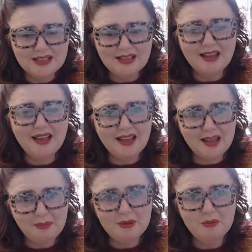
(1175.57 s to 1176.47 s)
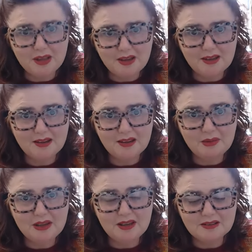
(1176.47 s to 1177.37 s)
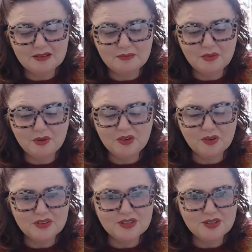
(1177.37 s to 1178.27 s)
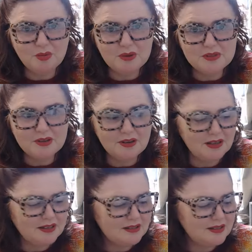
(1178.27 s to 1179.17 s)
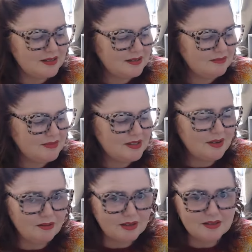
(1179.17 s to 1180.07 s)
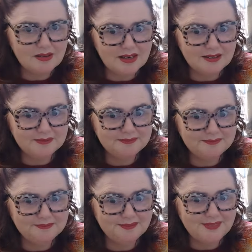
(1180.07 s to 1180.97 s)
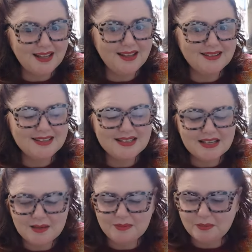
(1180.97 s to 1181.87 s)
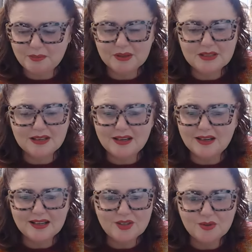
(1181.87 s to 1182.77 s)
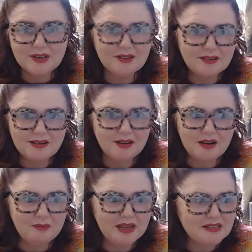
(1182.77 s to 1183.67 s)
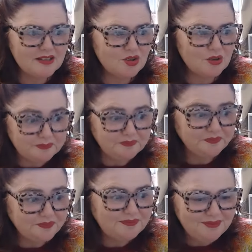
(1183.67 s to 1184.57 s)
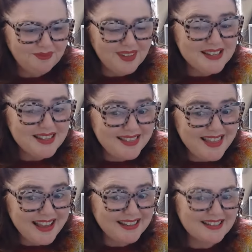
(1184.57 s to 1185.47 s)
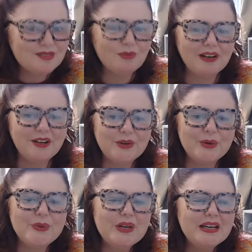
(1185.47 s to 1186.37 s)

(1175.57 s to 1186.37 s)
how happy we are about moving on this new website. It's so exciting. And the team that are building it are doing an amazing job. So that is really cool.